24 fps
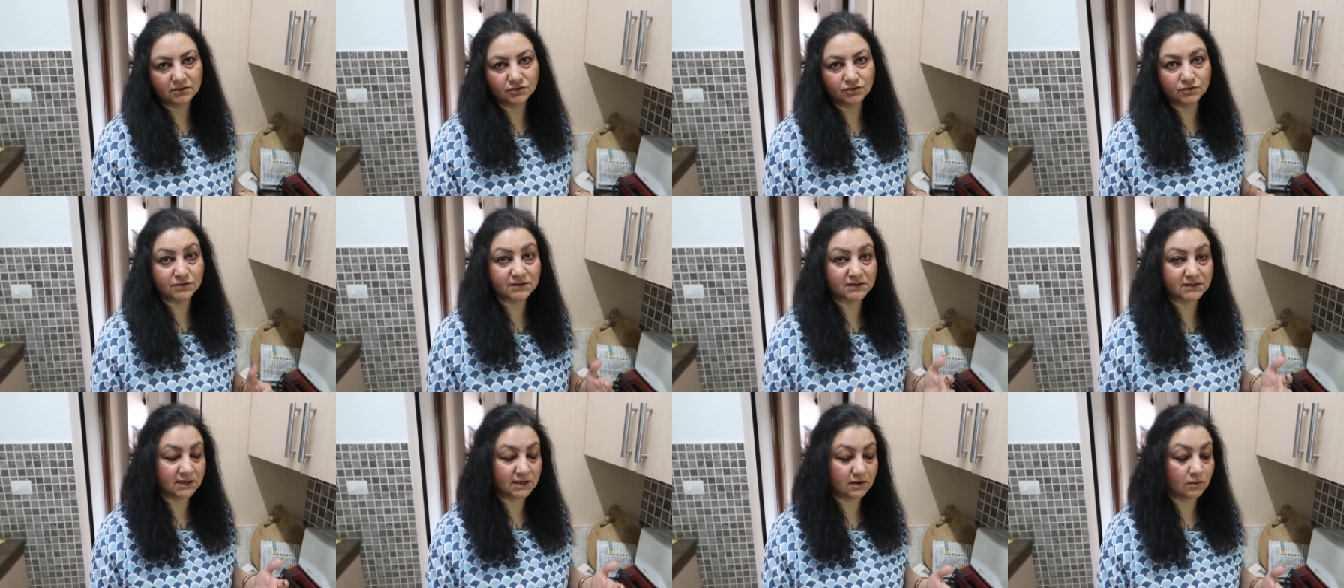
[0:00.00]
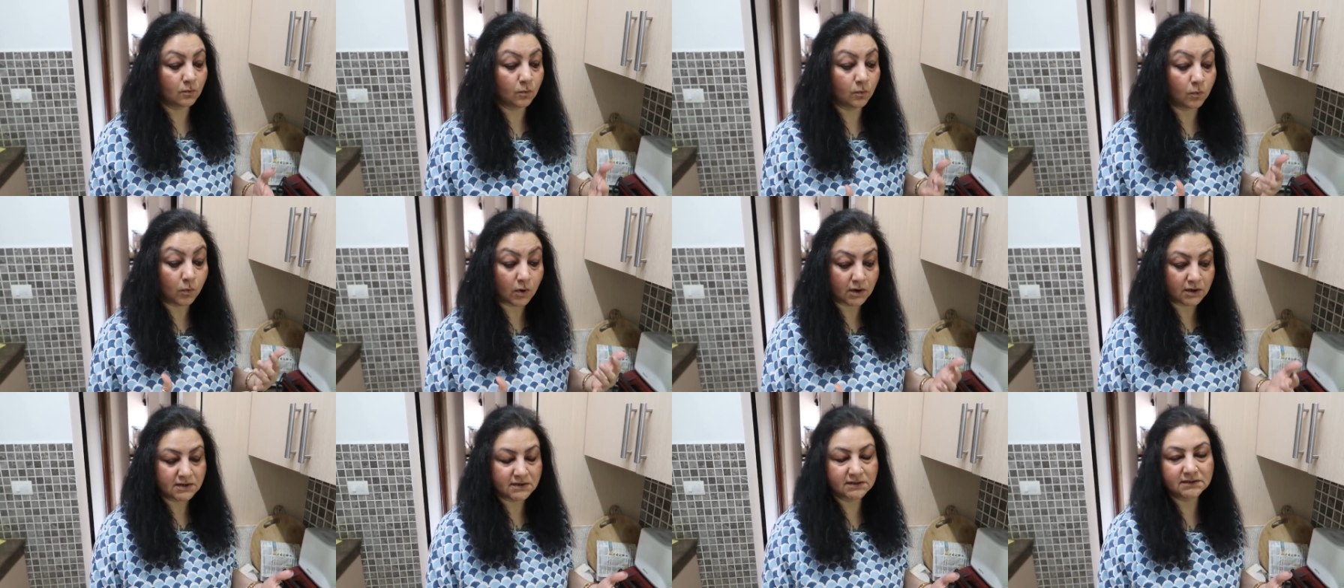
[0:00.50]
to see
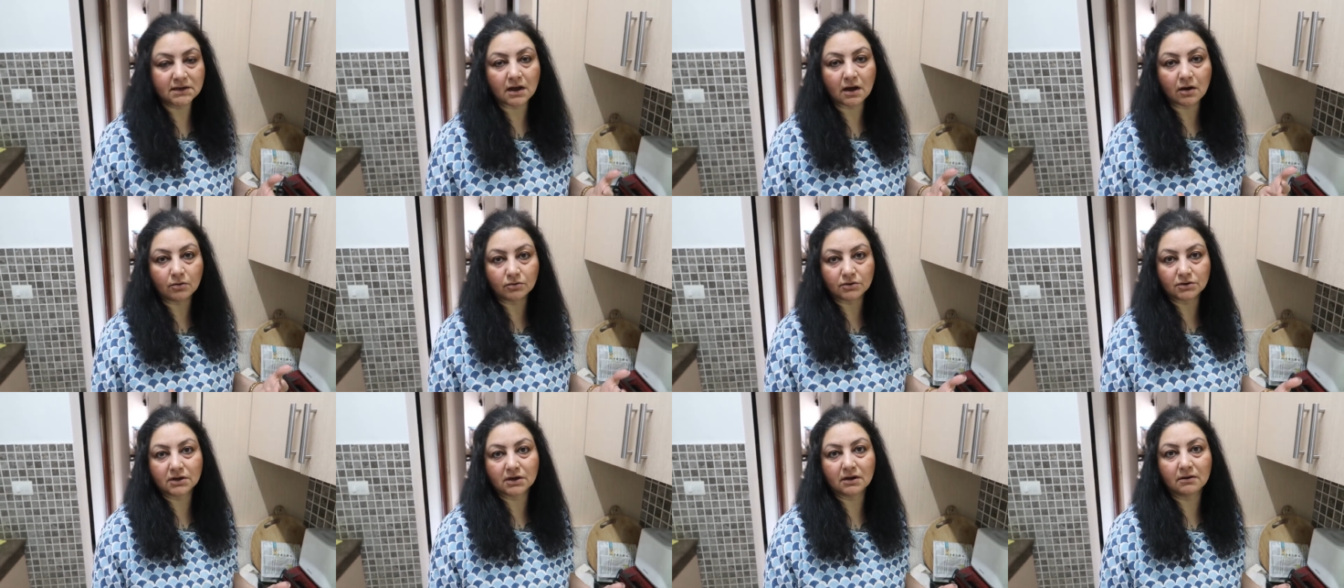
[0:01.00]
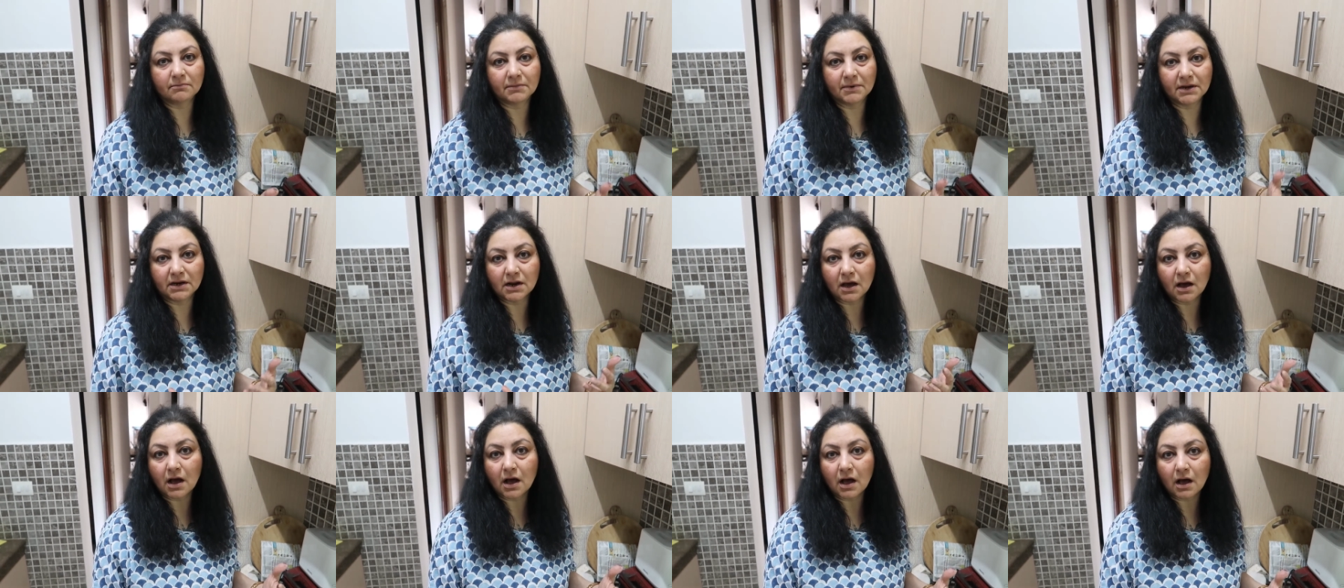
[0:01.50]
what is the outcome
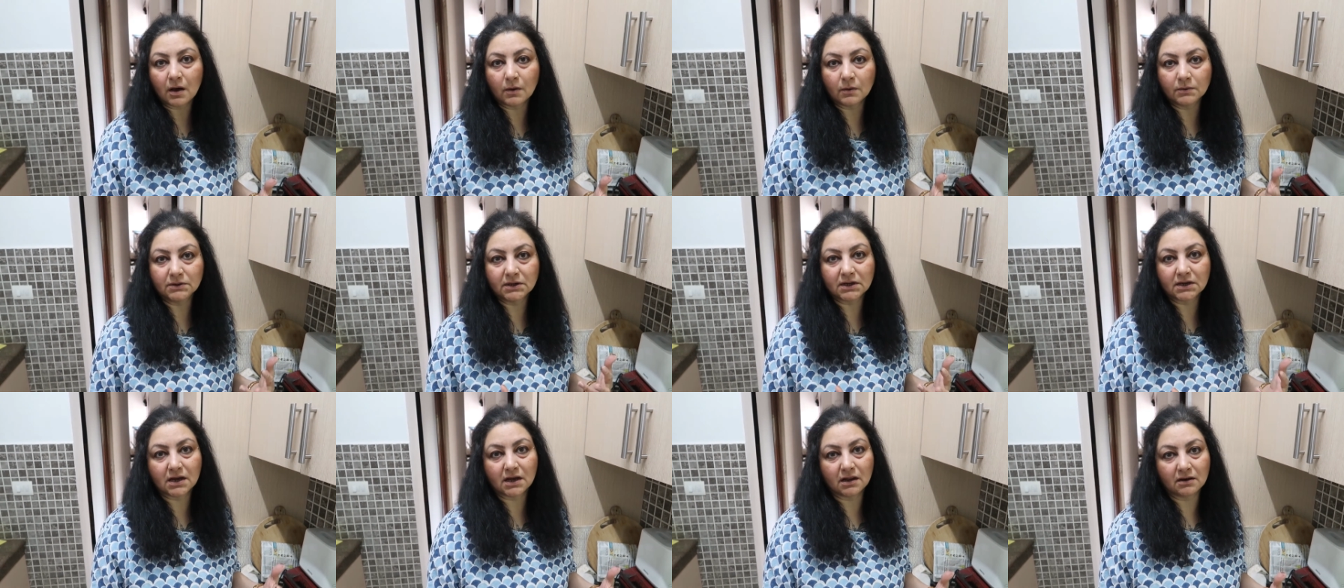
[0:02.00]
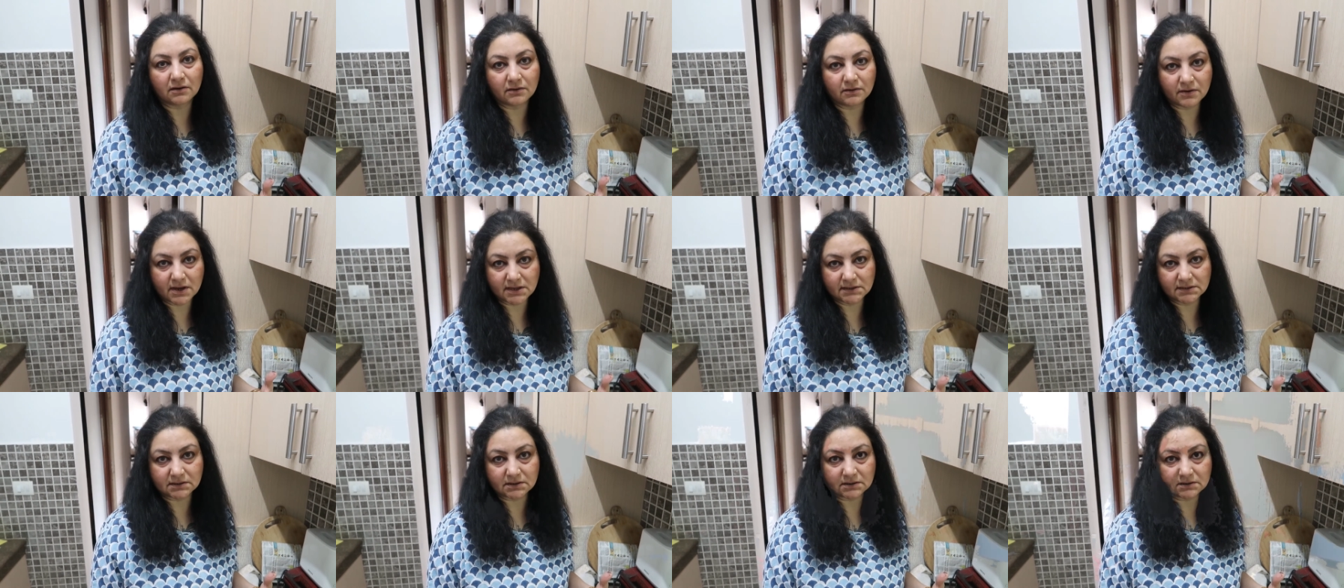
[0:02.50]
and how the color
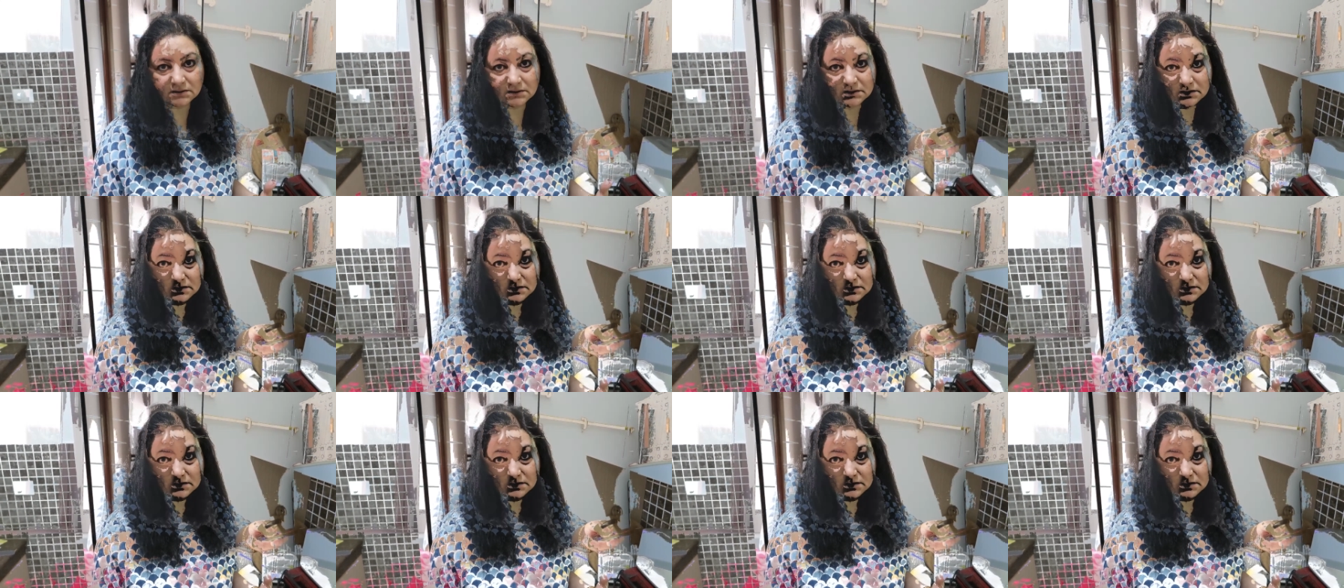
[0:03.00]
rises.